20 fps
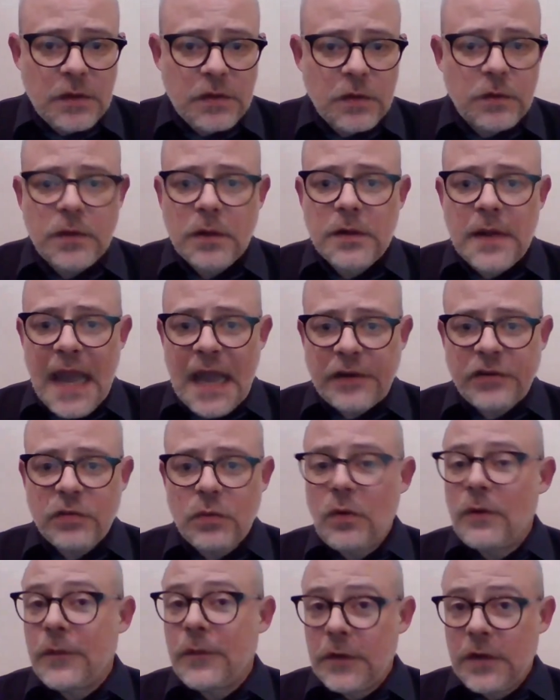to the
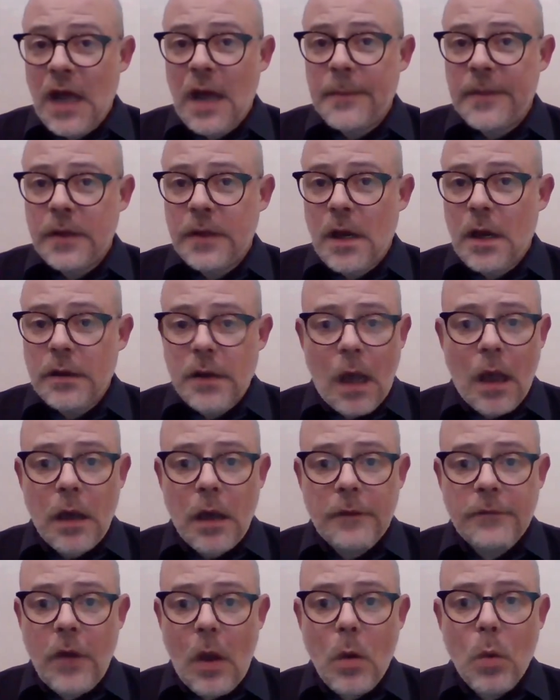natural phenomenon
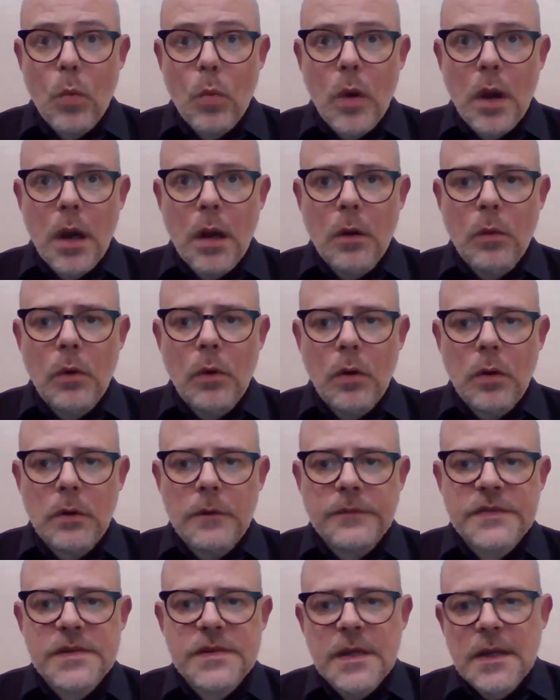of
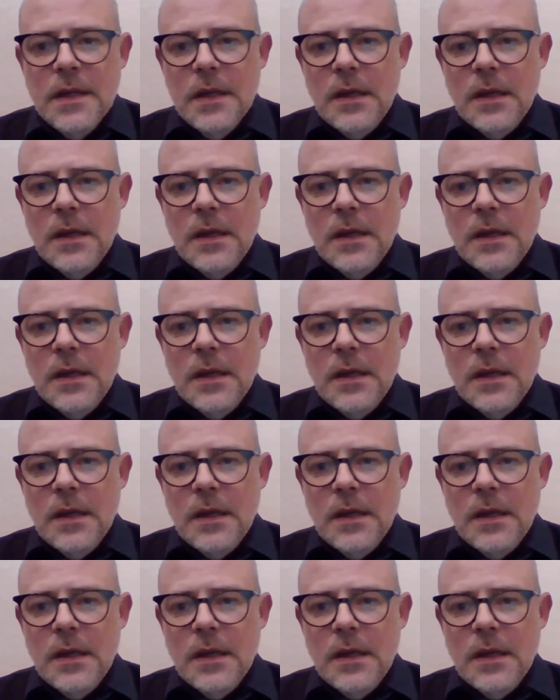werewolves.